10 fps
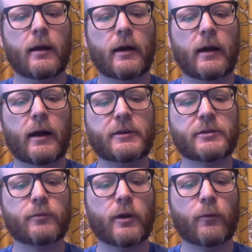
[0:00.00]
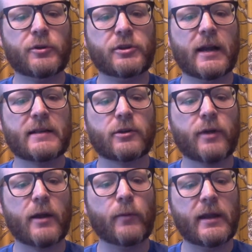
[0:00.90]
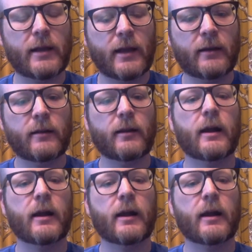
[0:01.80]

I just want to wish you guys a great weekend.